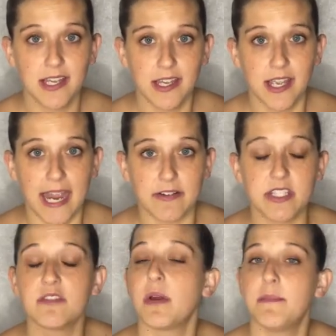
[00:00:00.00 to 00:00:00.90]
I
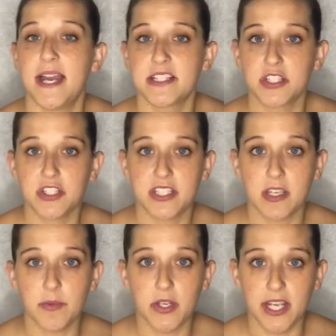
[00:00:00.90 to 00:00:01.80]
received my master's in
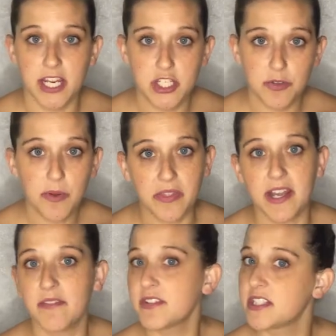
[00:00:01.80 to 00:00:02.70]
communication with an
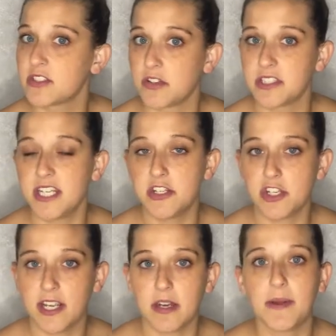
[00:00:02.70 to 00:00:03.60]
emphasis on
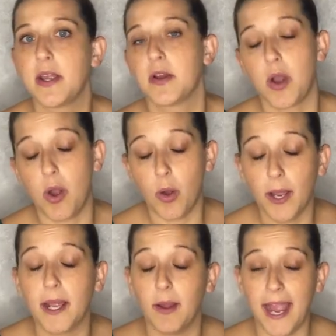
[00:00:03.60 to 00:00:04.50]
teaching, and
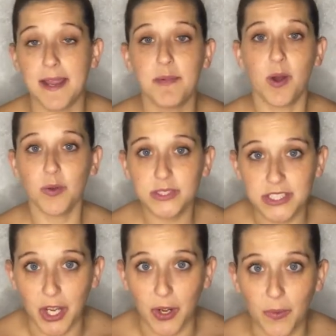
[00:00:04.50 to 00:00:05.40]
I am
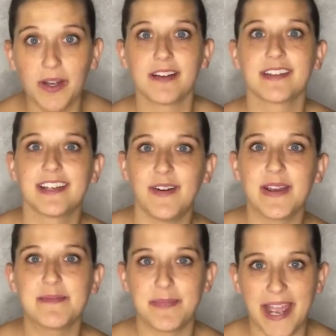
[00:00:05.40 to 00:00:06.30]
also
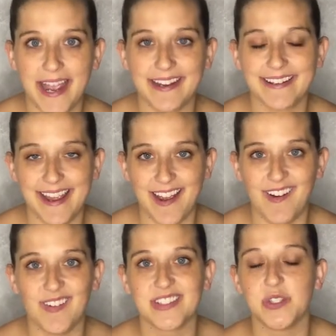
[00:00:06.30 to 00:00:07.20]
going back
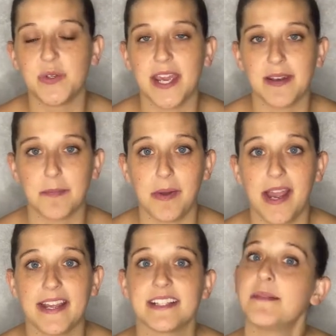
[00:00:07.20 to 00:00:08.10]
now to get
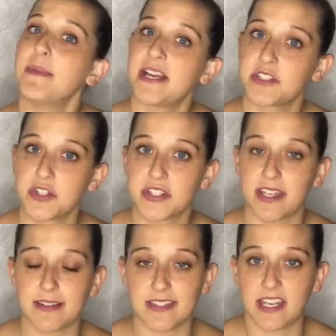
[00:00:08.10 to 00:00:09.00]
my master's
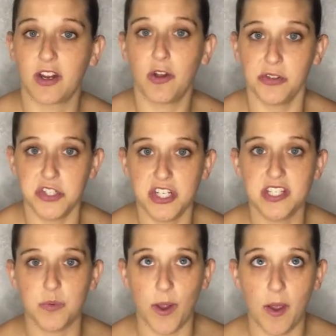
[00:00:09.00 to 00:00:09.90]
in psychology
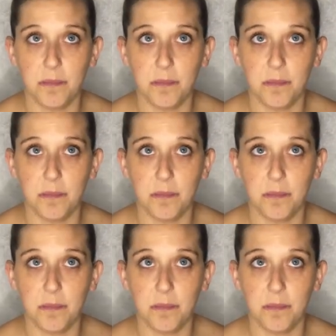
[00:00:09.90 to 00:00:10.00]
as well.